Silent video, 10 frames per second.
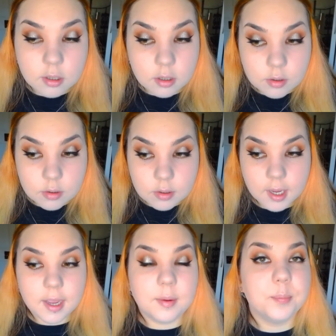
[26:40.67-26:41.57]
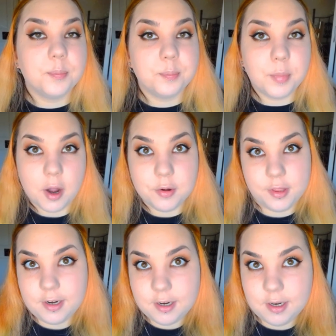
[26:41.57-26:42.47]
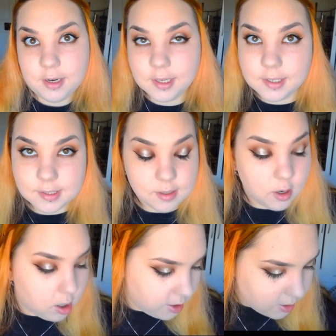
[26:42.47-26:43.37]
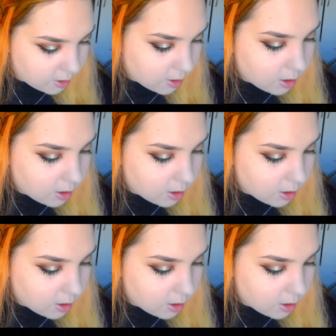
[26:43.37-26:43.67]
Okay, powder is on.